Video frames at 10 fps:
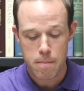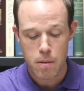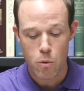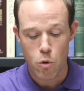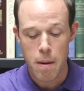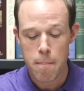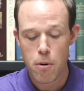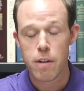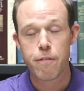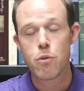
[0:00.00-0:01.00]

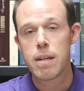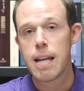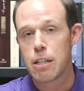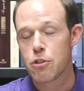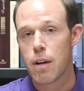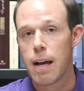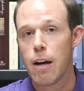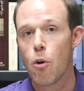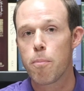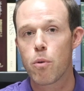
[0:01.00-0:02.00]
Remember, if you need extra
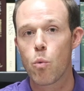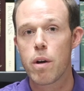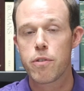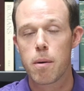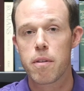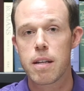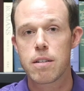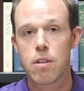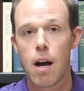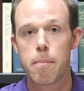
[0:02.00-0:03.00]
help with some of
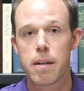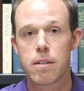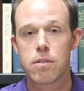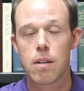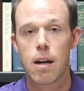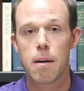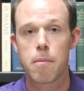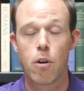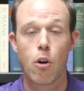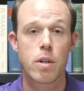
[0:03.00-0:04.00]
these topics,
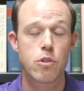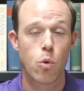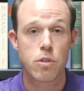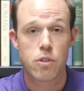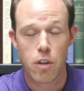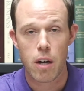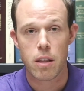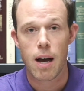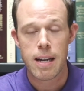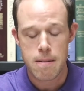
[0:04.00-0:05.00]
there are resources
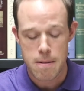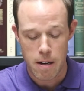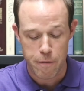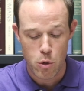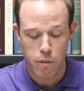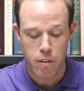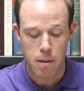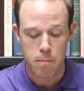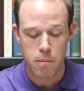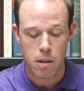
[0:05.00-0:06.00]
online. A few of
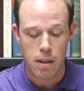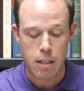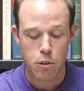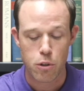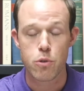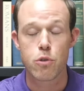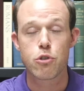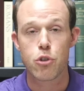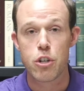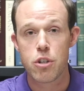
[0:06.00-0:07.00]
them include
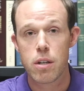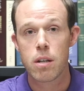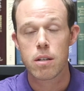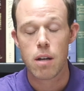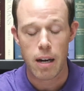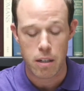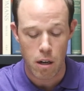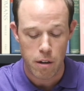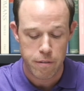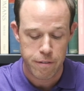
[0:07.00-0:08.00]

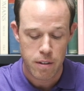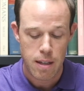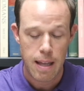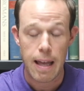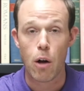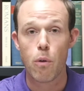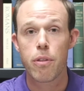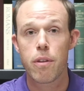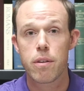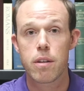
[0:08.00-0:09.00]
nutrition.gov,
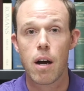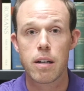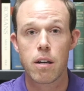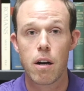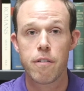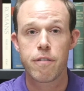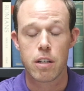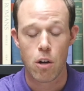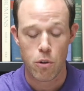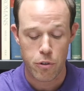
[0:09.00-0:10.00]
health.gov,
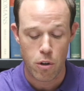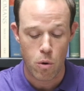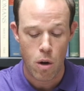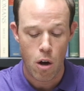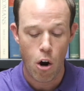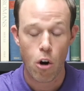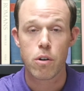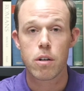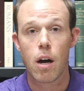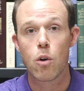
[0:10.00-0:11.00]
and also
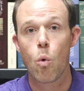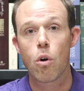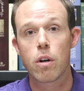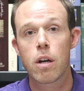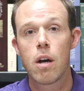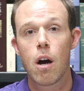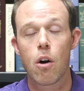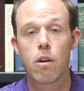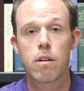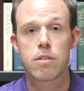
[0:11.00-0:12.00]
heart.org
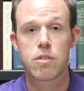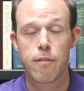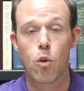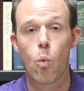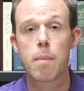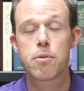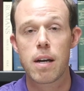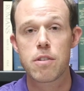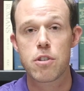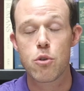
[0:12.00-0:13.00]
are several
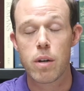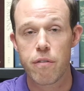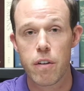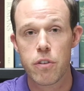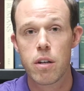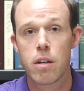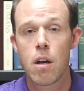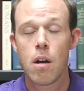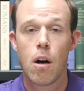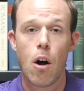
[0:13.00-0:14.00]
websites that you can visit.
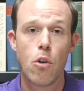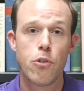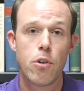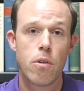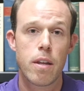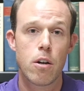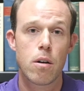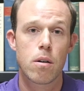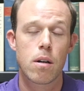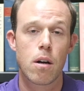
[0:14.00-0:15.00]
Also,
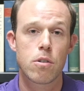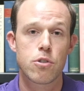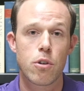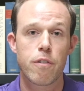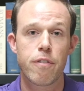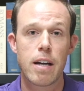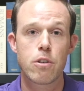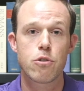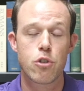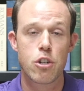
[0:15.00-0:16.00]
there are certified
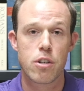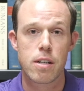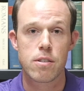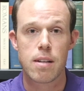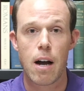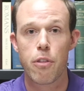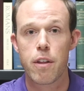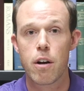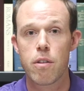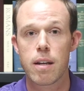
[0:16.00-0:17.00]
nutritionists out
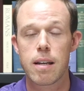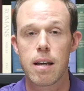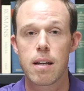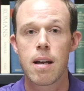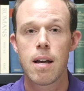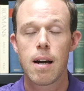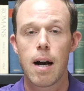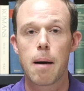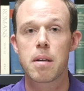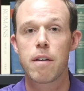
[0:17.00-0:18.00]
there that can
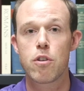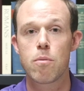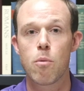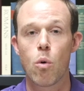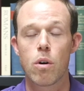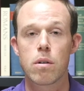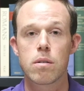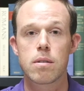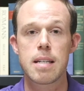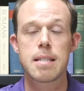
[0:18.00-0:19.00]
give you
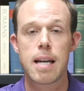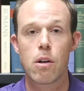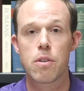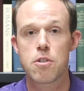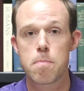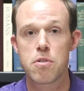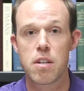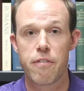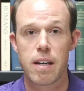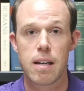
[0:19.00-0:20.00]
more detail and
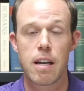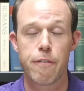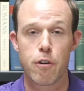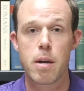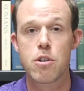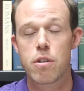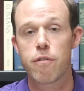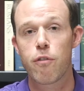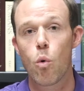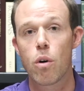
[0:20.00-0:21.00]
specific information
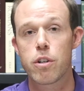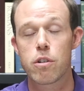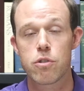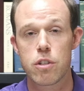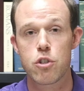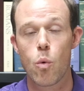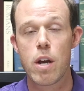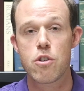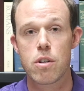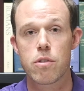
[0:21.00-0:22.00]
for your
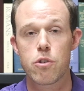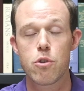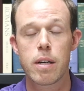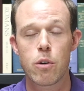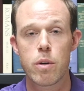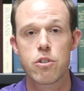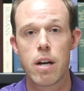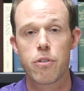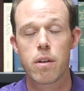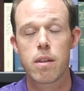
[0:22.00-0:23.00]
situation. So you can reach
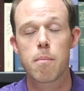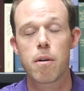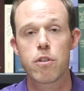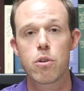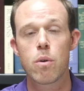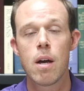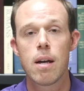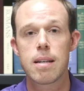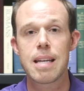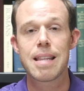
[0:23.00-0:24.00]
out to them if you
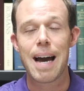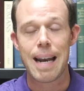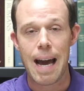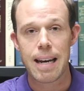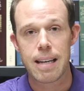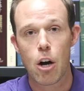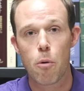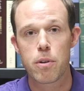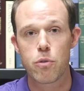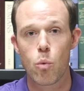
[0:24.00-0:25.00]
need that added
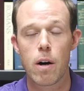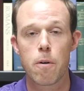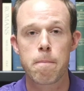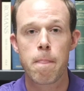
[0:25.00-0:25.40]
help as well.